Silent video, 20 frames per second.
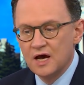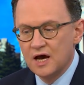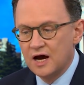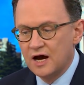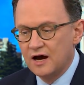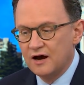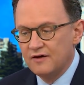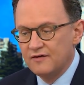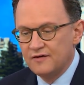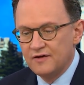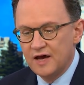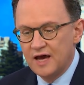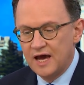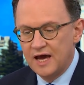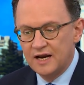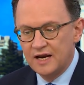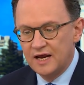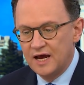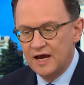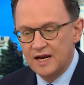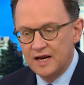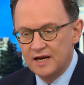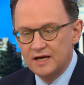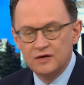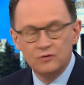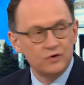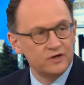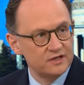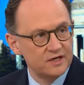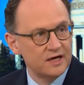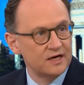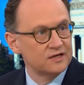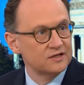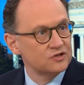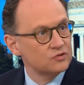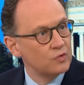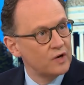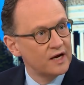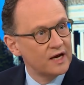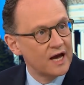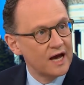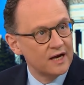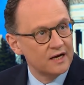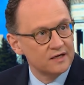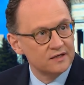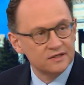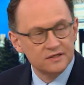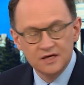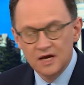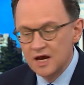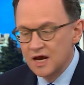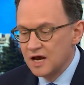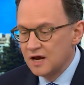had anyone take a swing at us.